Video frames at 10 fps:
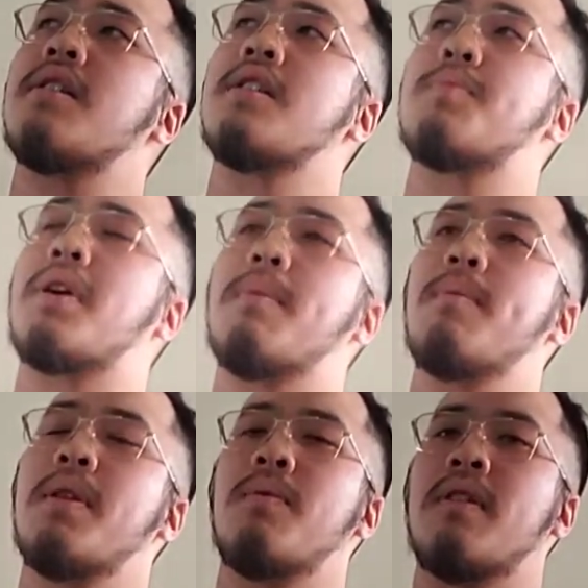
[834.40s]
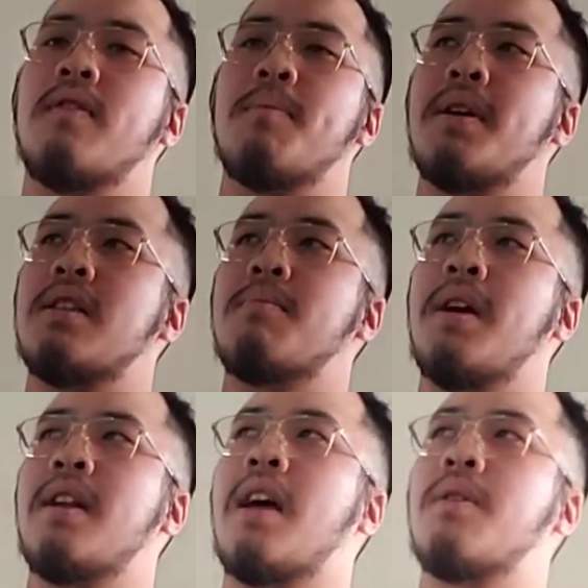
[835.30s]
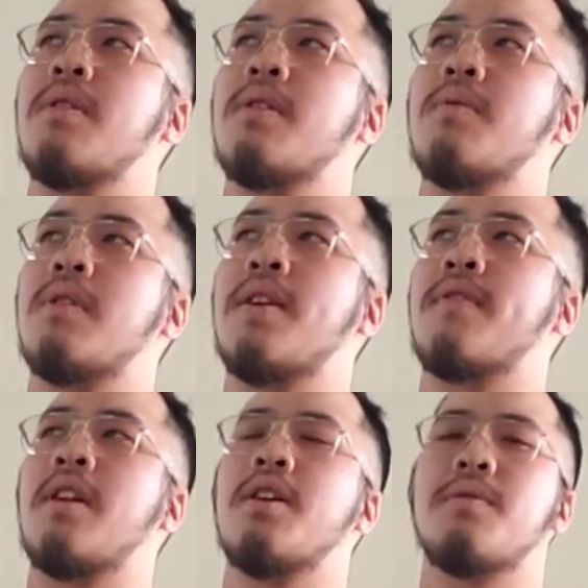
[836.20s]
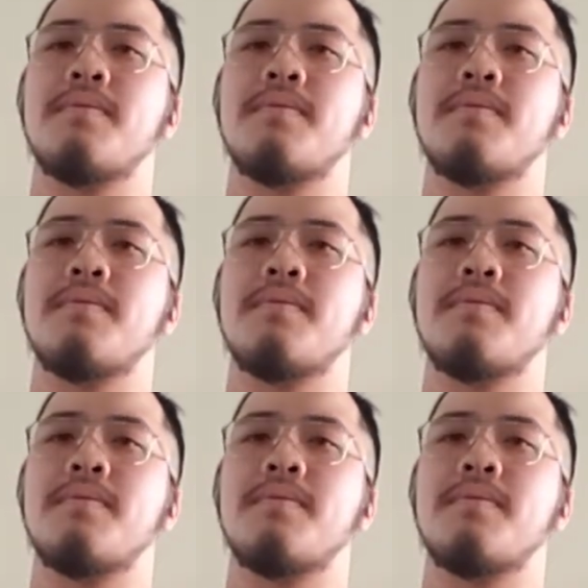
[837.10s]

is probably one of the best men I will ever know.